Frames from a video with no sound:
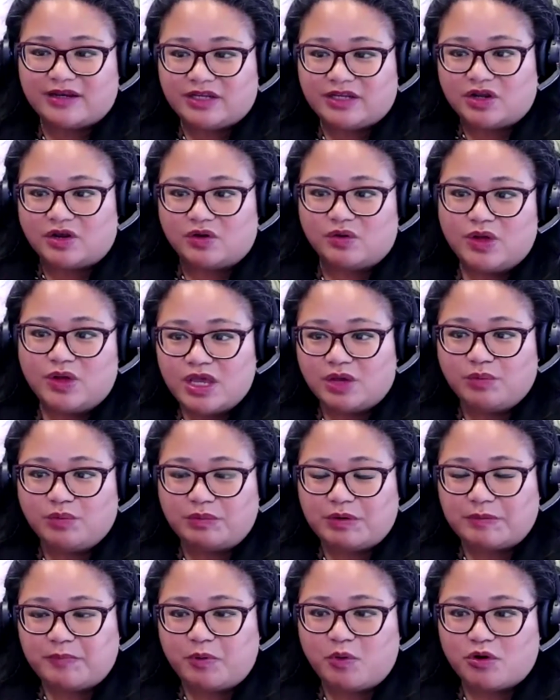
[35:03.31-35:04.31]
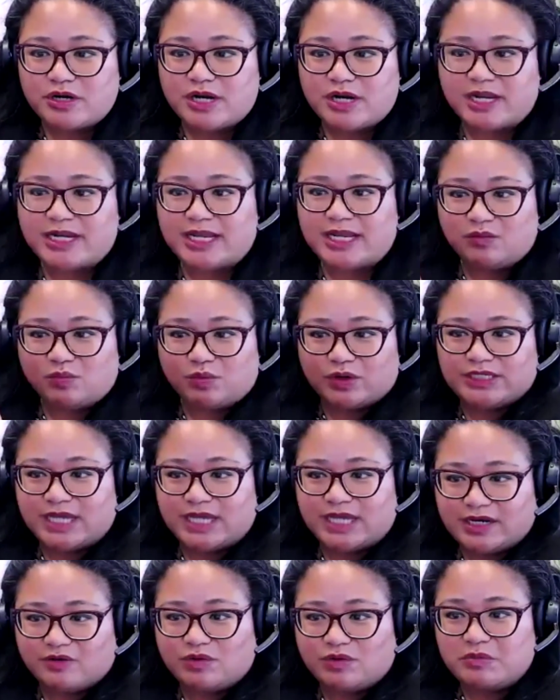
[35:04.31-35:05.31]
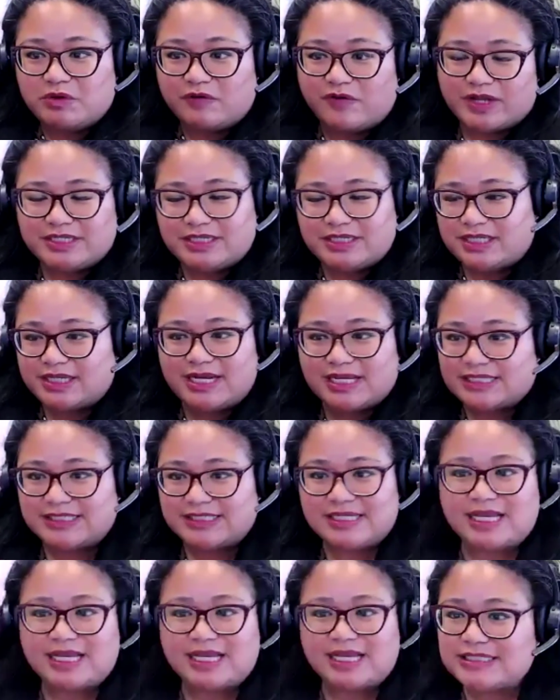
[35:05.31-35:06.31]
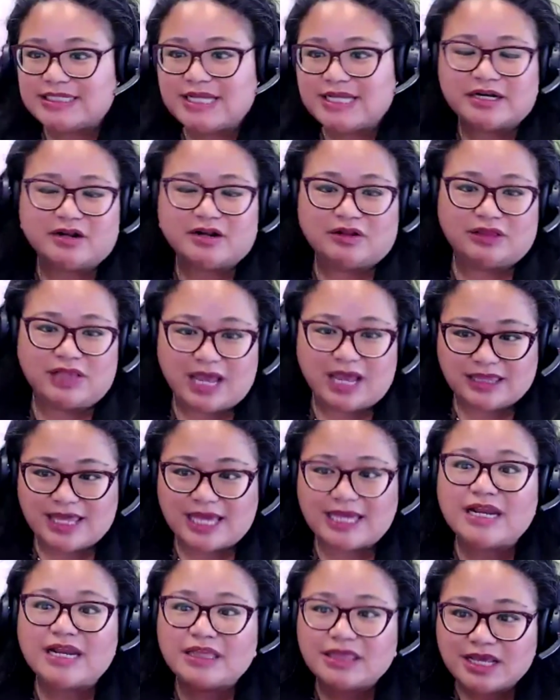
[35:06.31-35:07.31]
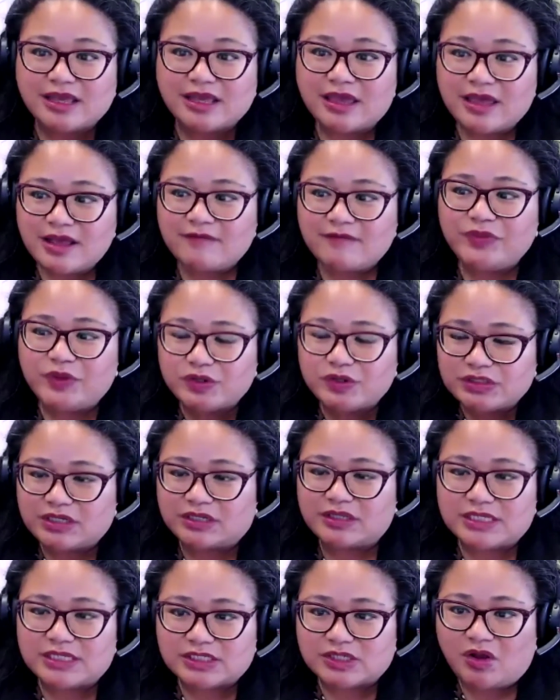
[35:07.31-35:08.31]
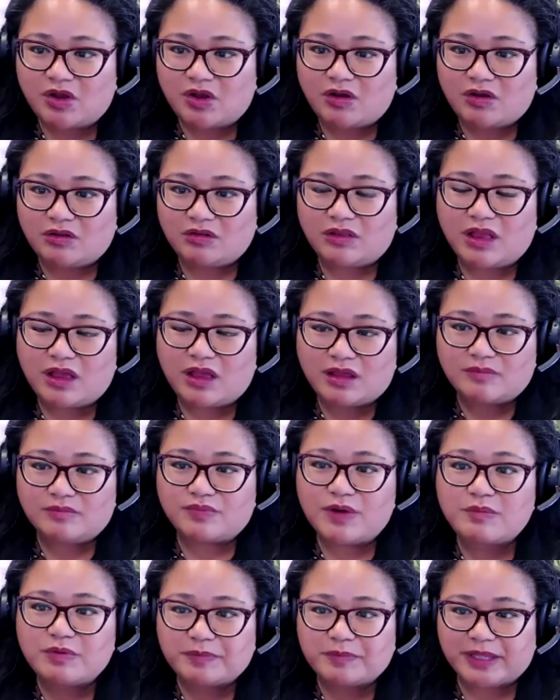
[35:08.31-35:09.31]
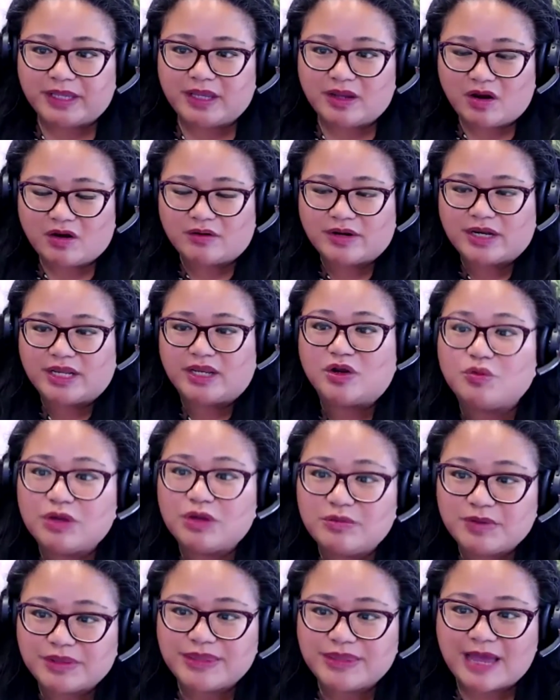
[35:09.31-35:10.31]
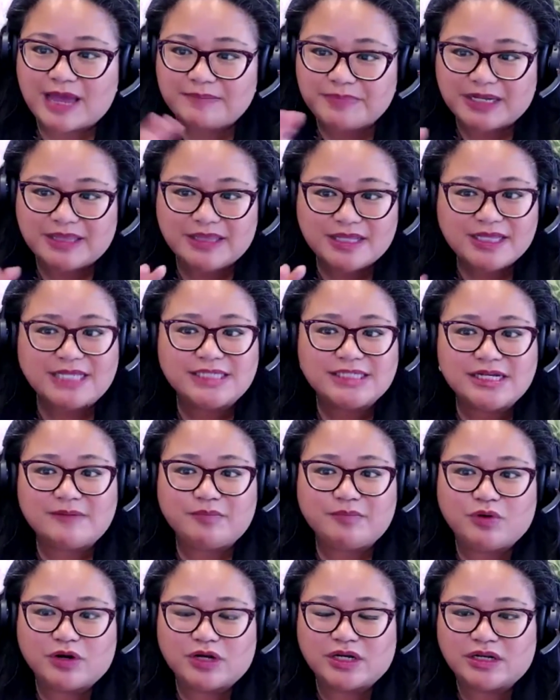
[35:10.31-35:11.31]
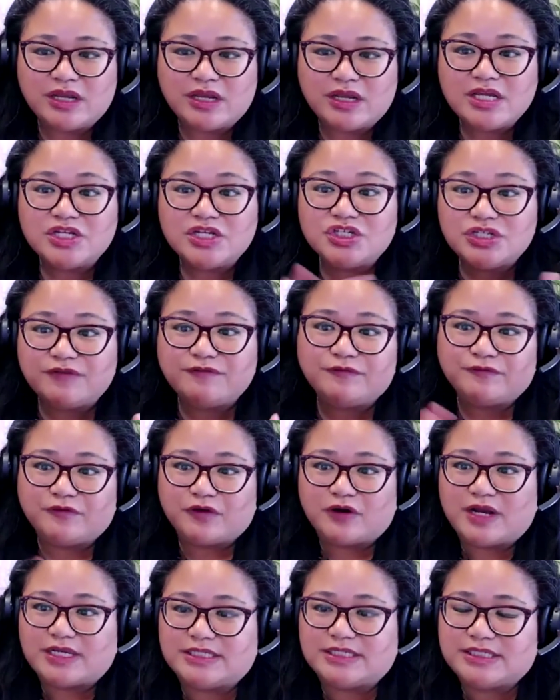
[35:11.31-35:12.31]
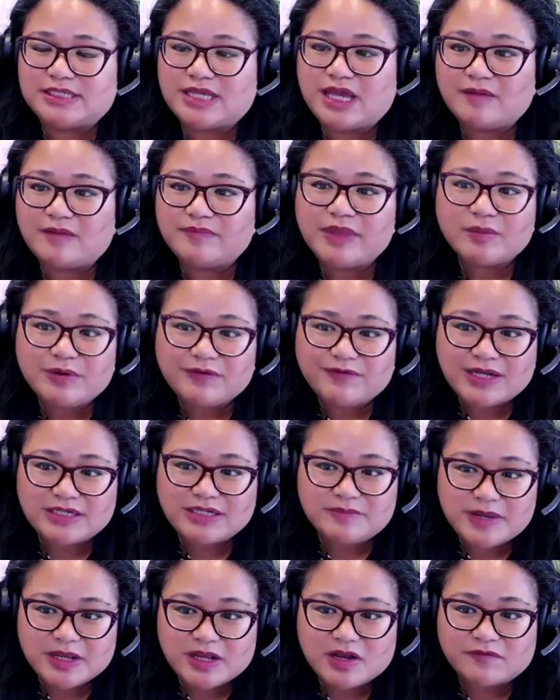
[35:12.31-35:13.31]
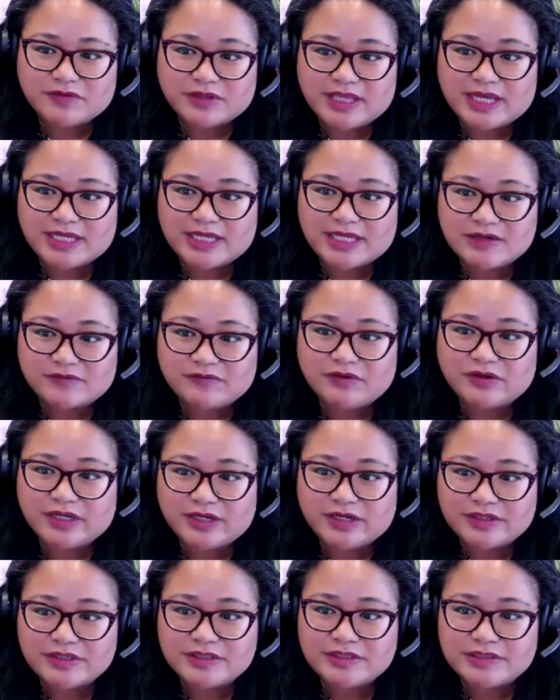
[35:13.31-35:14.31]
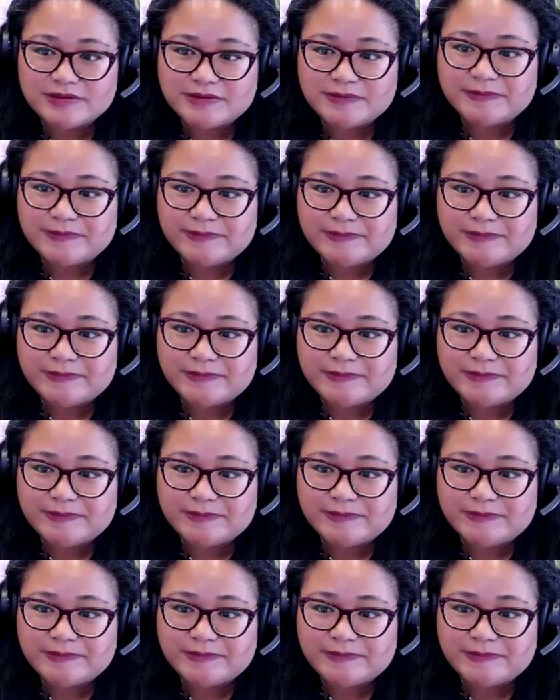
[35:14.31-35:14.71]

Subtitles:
You know, we report on it and we're done and we move on to the next thing. It's not at all like that. And I think those on this call probably already agree with that. But I think that's an important shift for us that we've had to make over the last several years.